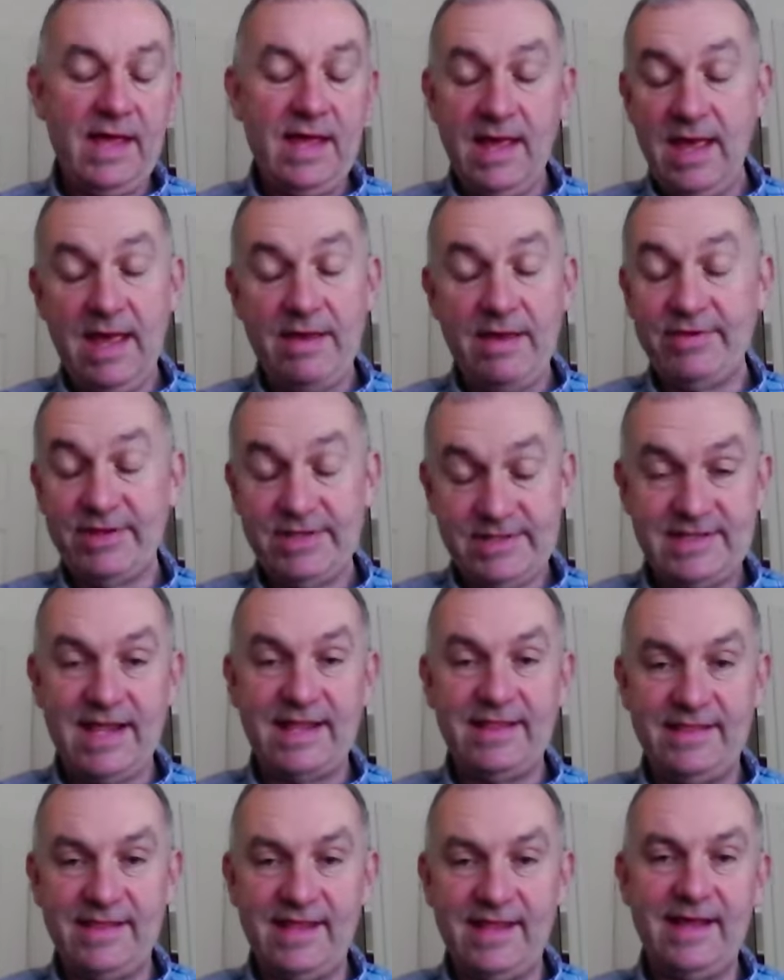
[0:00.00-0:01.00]
Having
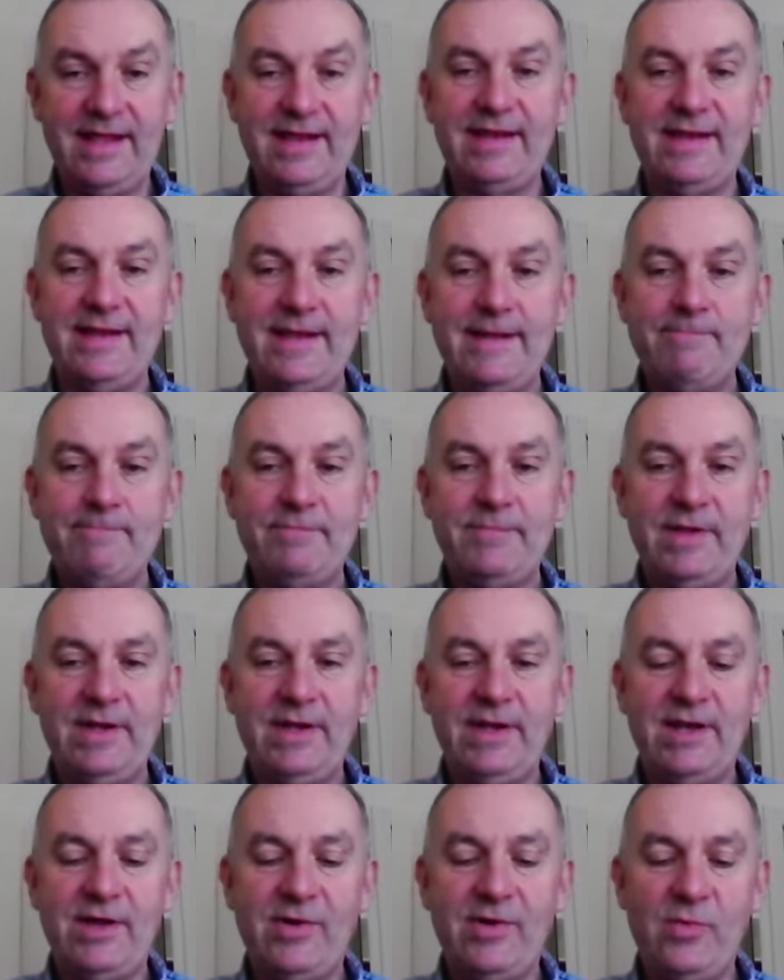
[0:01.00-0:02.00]
said that,
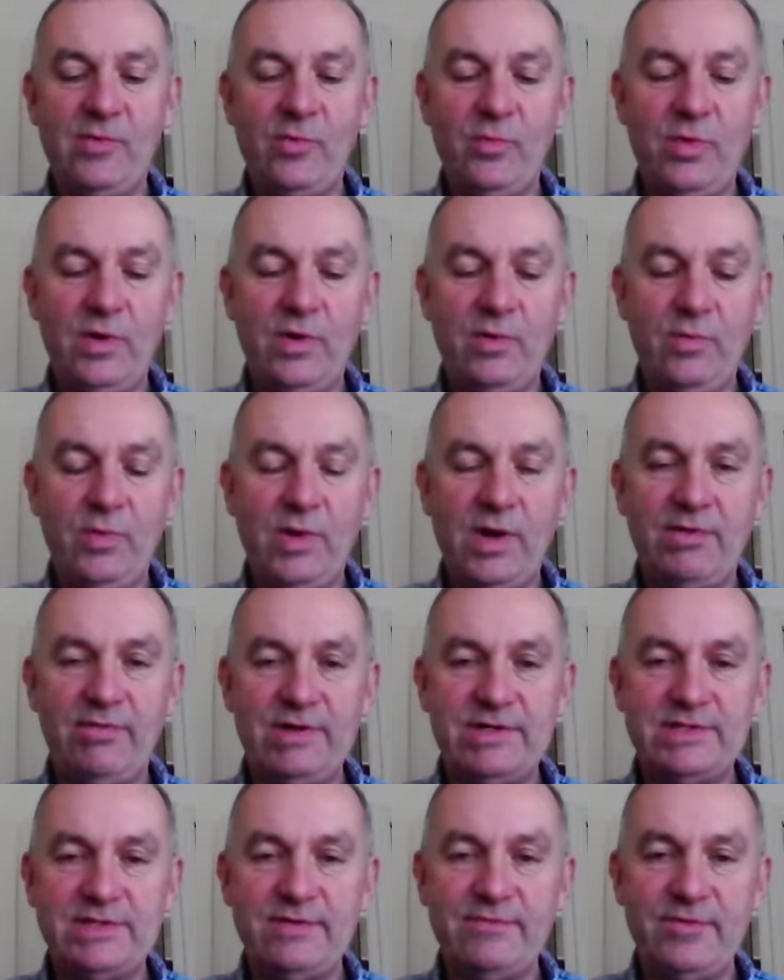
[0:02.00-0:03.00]
where
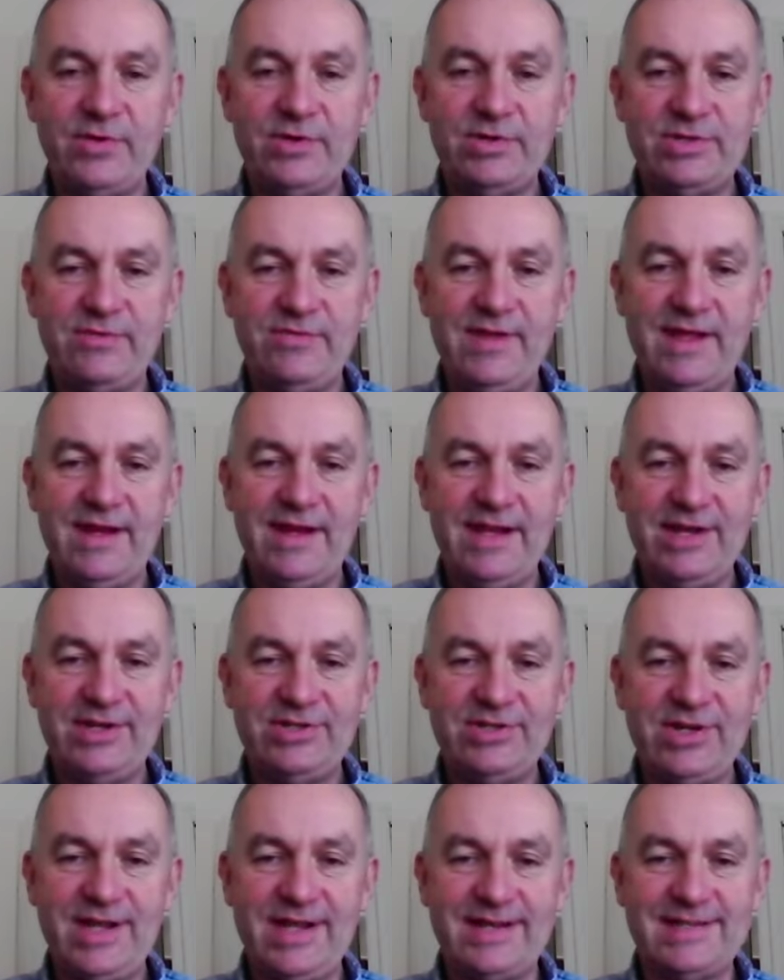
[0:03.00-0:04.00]
is the voice of the
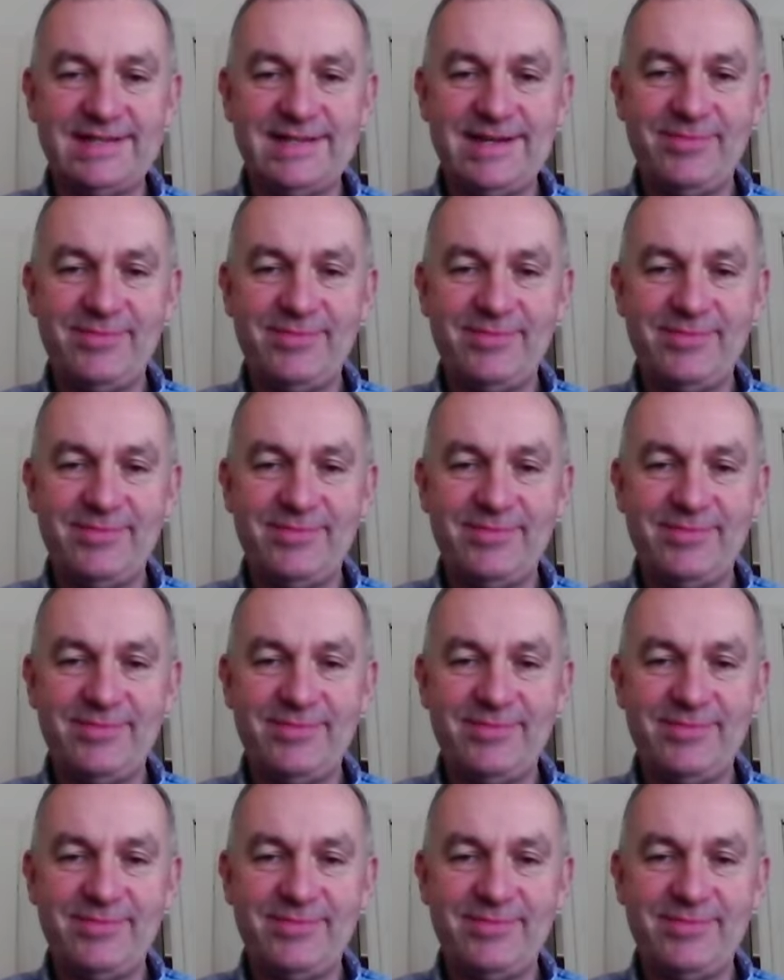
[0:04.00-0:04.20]
NHS?